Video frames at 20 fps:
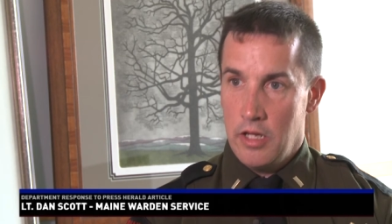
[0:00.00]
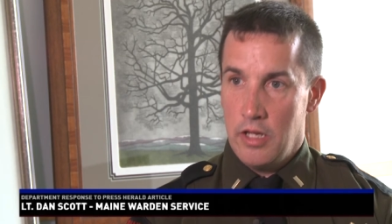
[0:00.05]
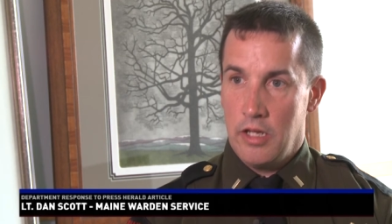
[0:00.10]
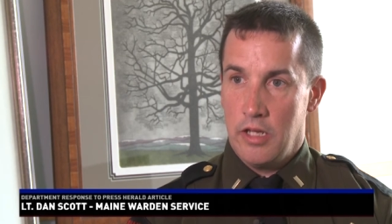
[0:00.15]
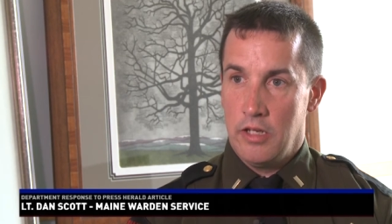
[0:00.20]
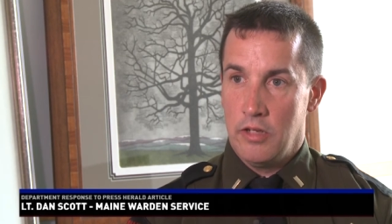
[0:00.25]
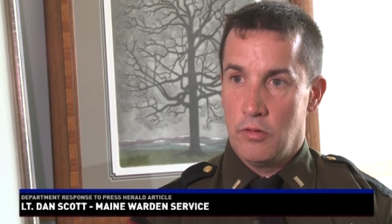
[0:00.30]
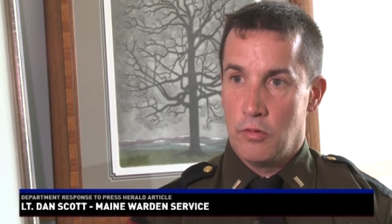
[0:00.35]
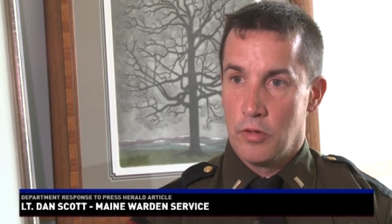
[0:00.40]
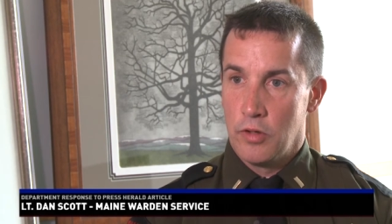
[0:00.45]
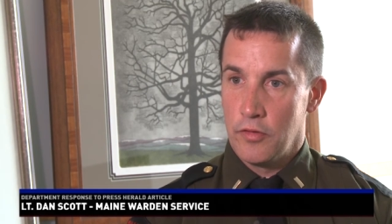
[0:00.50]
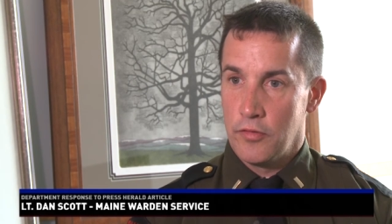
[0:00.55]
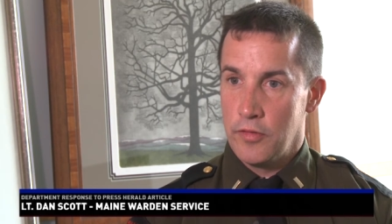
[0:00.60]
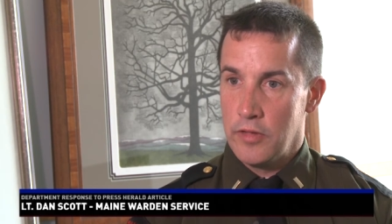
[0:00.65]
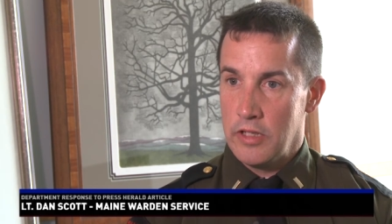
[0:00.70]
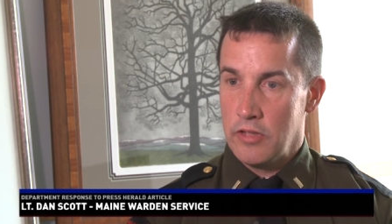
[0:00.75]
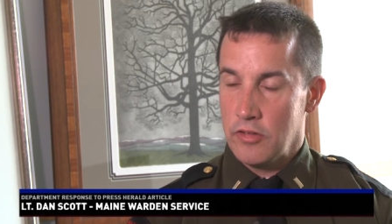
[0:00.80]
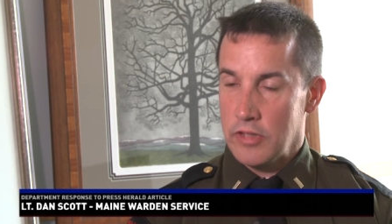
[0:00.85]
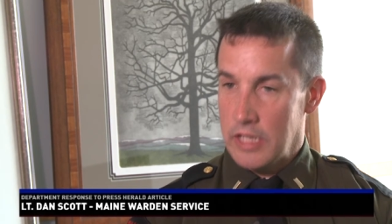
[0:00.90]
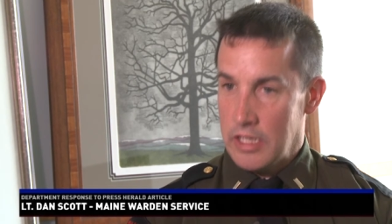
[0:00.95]
In order for
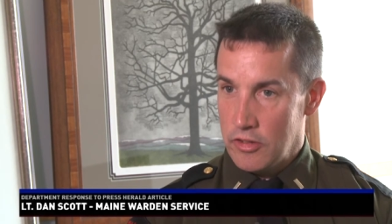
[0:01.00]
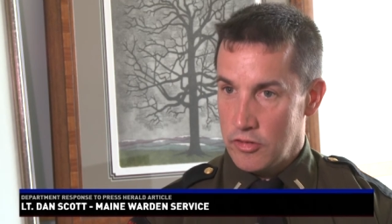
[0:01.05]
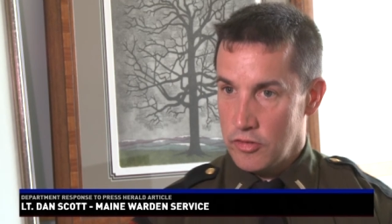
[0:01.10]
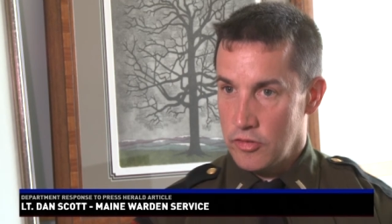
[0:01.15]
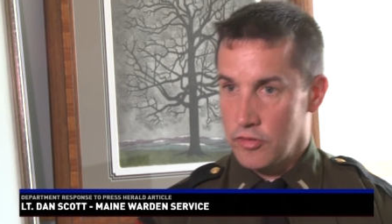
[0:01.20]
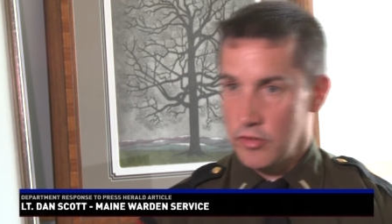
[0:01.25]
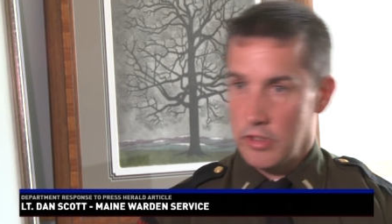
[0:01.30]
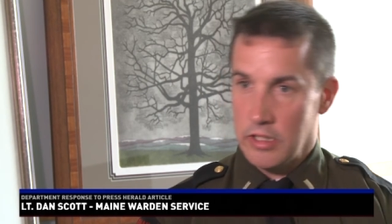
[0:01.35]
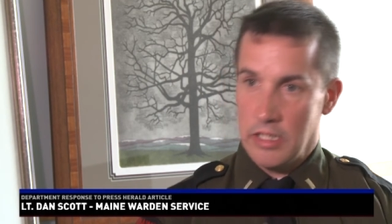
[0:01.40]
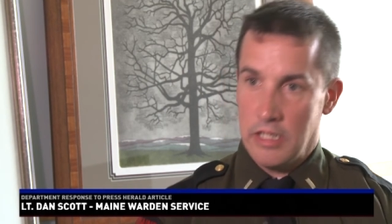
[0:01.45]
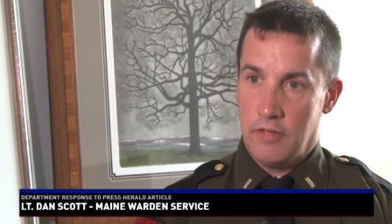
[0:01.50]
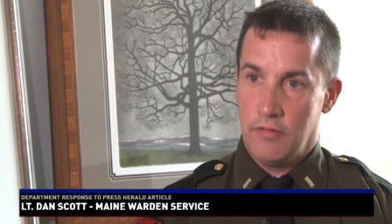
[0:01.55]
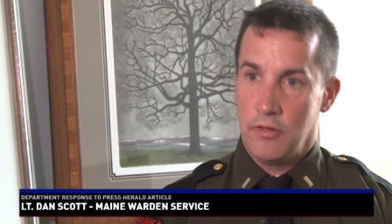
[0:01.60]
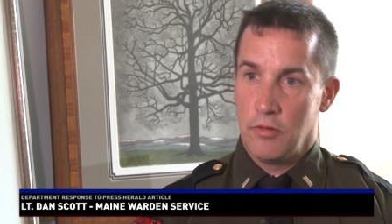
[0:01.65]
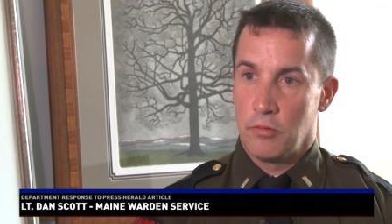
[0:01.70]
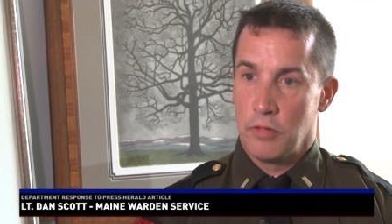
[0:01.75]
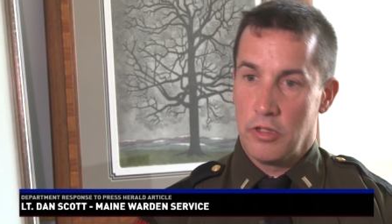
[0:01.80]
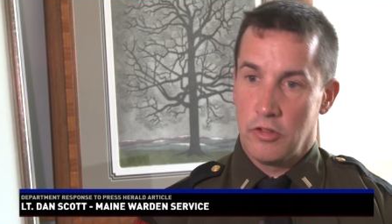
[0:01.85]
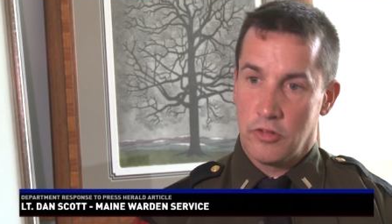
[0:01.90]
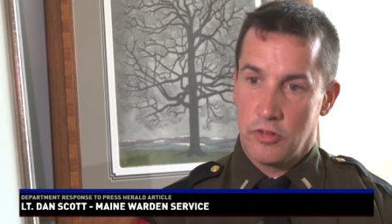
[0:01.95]
these cases to even
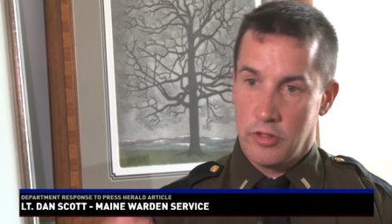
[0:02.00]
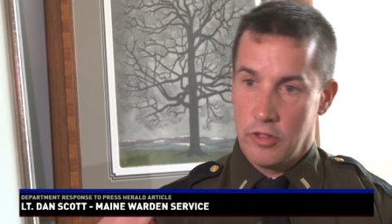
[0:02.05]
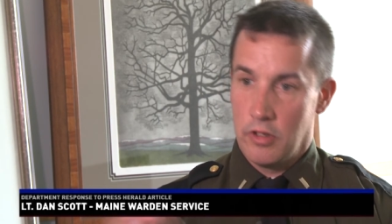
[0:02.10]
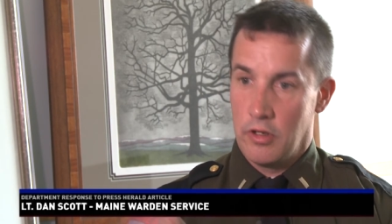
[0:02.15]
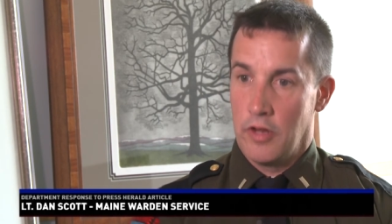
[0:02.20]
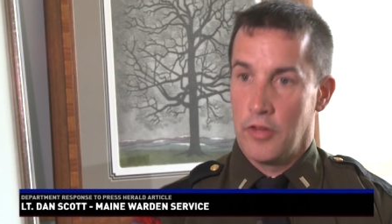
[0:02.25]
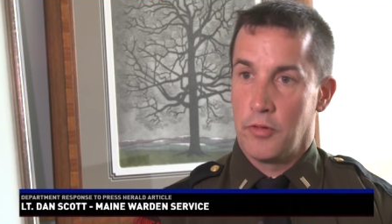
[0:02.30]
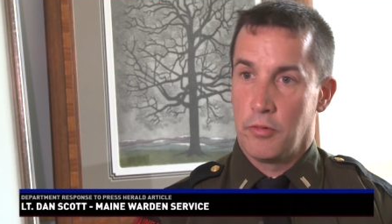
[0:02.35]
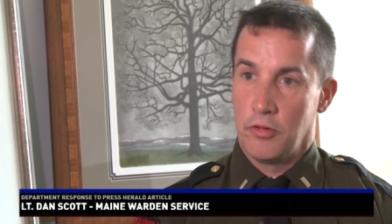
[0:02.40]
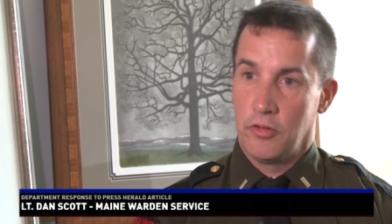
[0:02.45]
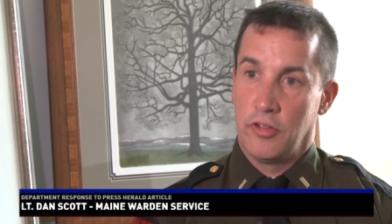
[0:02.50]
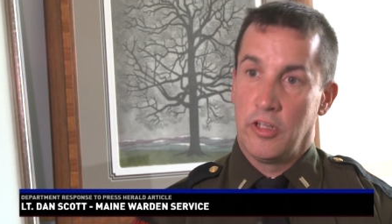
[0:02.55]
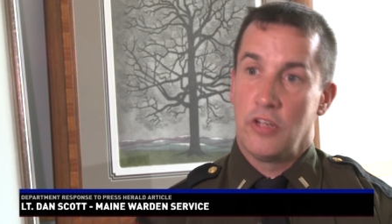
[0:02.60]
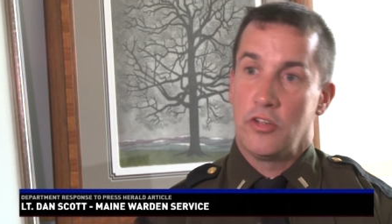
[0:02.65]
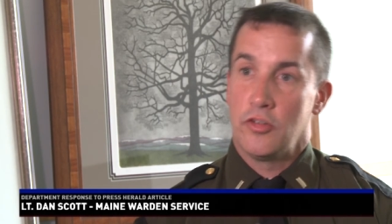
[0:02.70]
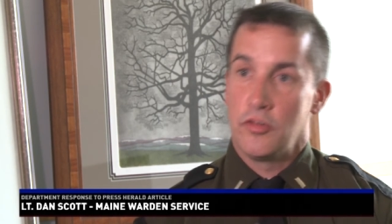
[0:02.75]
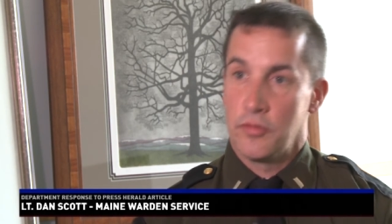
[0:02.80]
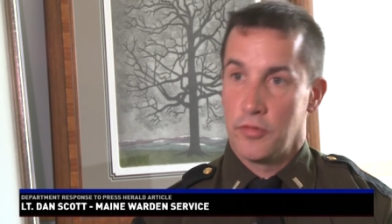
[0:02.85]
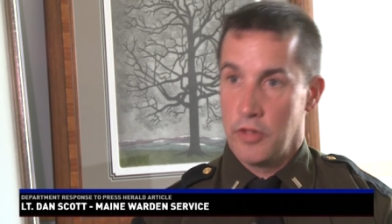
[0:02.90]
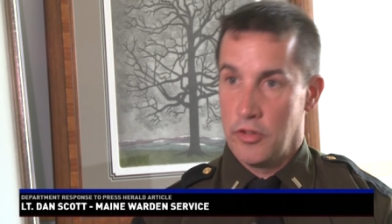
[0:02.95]
reach the
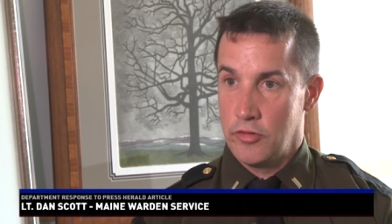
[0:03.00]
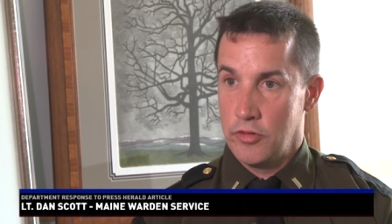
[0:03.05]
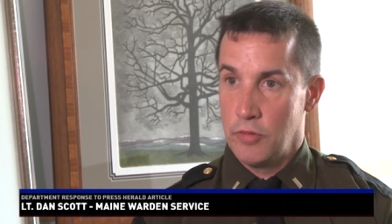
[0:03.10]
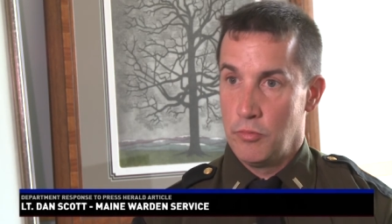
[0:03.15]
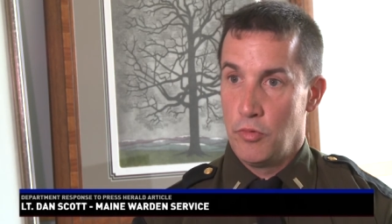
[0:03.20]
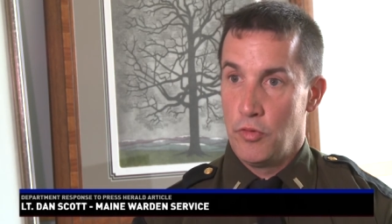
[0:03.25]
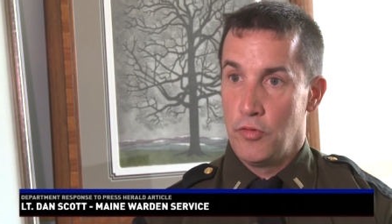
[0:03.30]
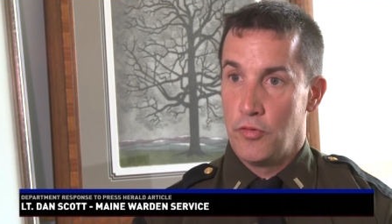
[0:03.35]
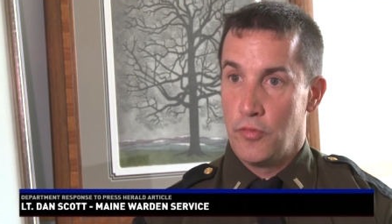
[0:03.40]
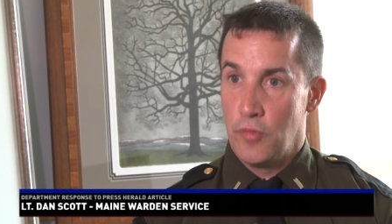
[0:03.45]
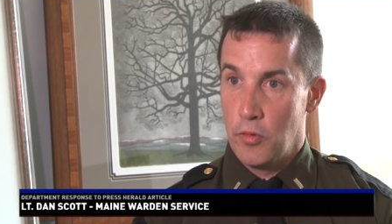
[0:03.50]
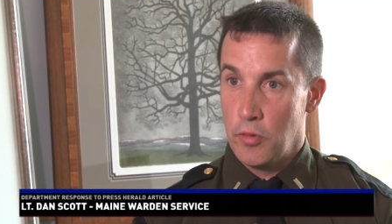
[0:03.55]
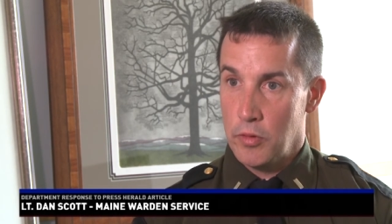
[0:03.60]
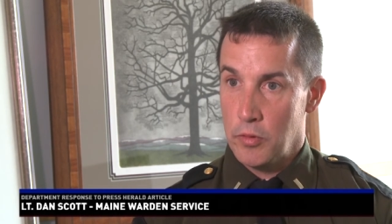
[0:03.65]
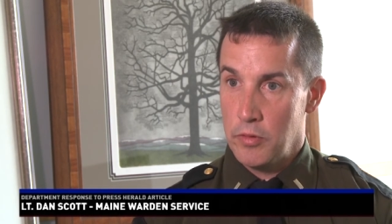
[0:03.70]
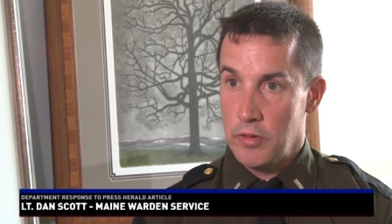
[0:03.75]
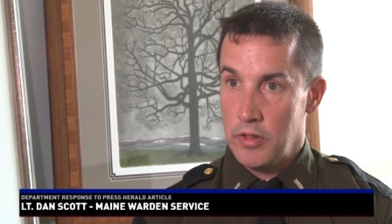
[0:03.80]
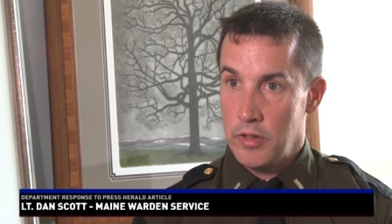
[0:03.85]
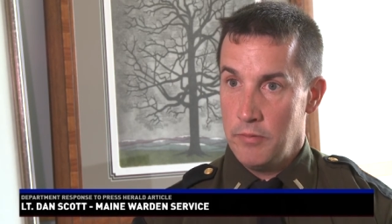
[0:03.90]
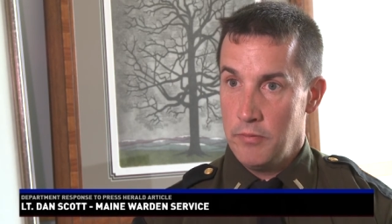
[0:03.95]
authorization for us to move forward
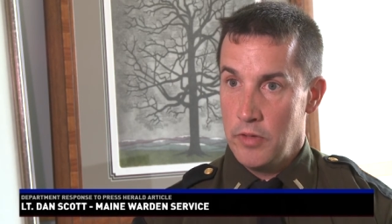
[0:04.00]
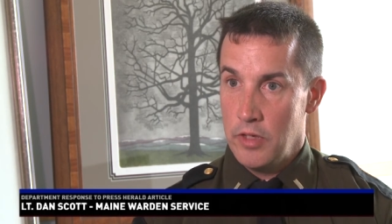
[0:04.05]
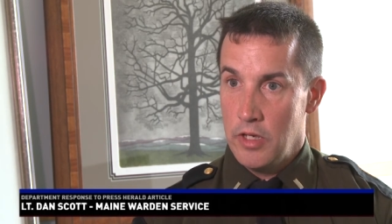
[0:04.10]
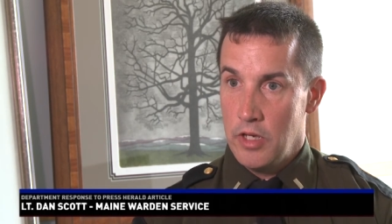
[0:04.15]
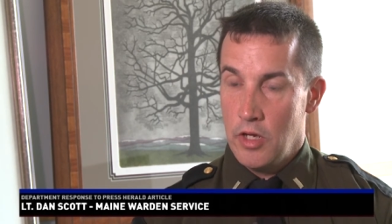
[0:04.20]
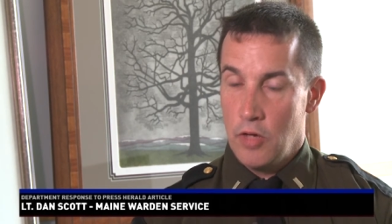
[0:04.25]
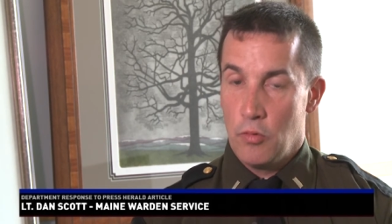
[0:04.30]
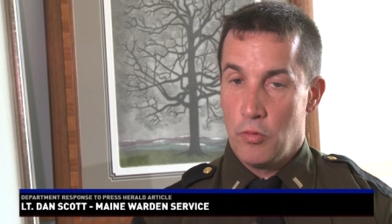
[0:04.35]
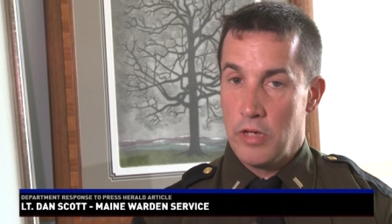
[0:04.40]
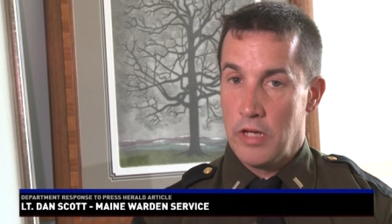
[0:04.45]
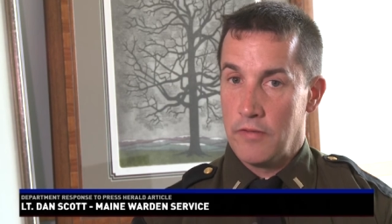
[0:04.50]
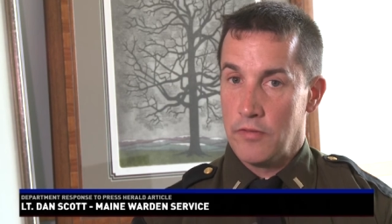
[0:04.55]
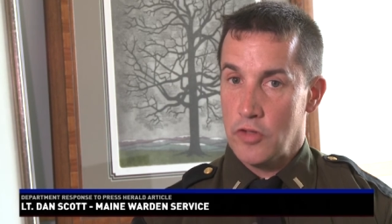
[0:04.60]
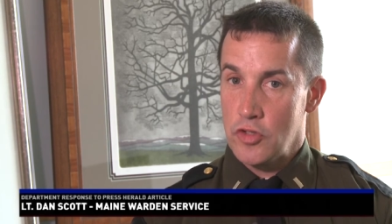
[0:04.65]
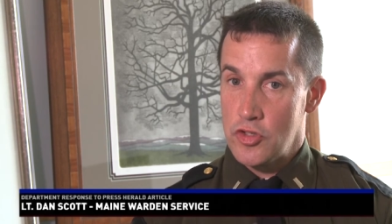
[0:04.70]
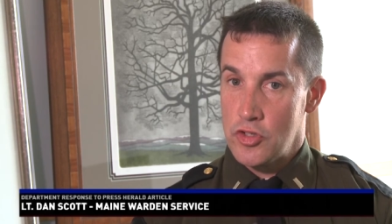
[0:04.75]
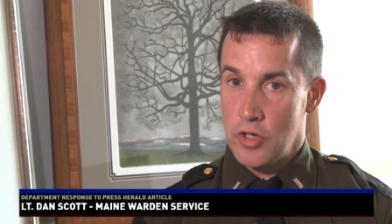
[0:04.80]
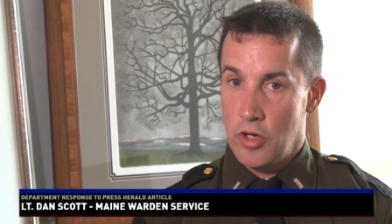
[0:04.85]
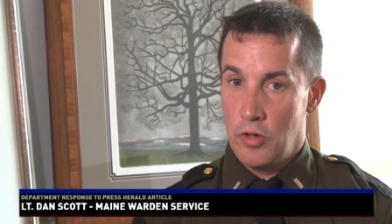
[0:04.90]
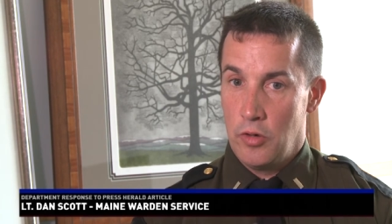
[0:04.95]
with them, we have to
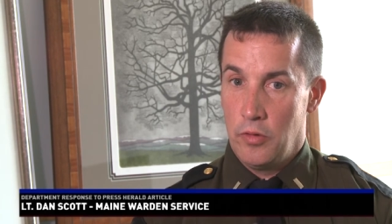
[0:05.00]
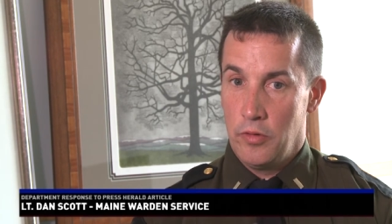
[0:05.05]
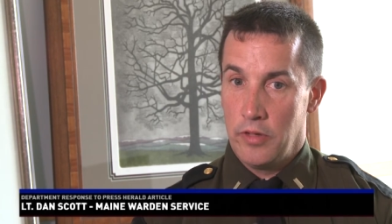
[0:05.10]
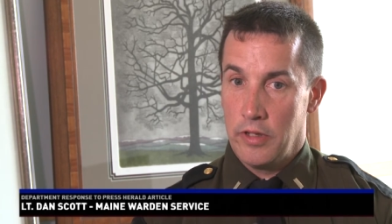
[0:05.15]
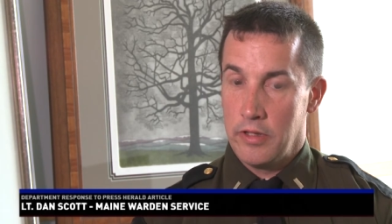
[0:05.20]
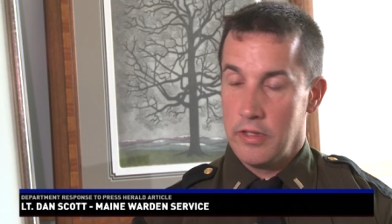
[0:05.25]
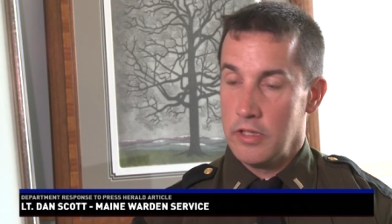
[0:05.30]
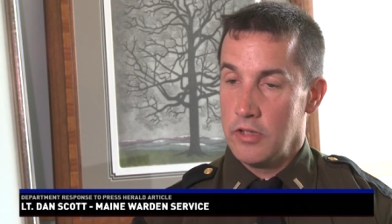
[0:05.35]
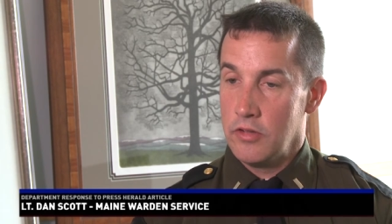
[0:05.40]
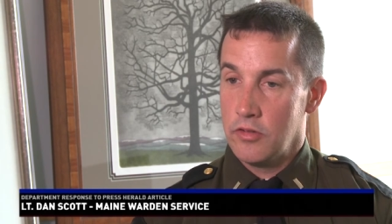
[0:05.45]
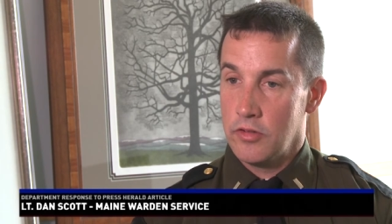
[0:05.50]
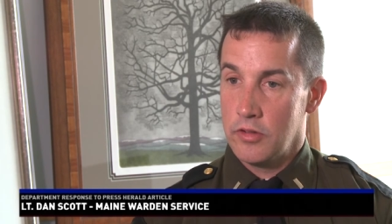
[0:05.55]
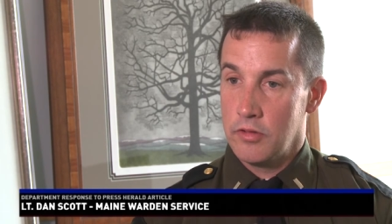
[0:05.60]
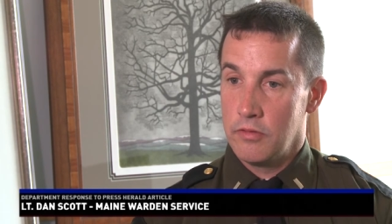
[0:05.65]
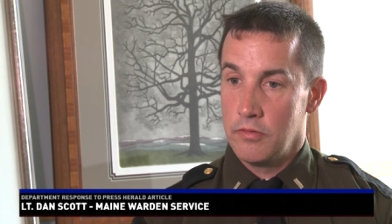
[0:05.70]
show that these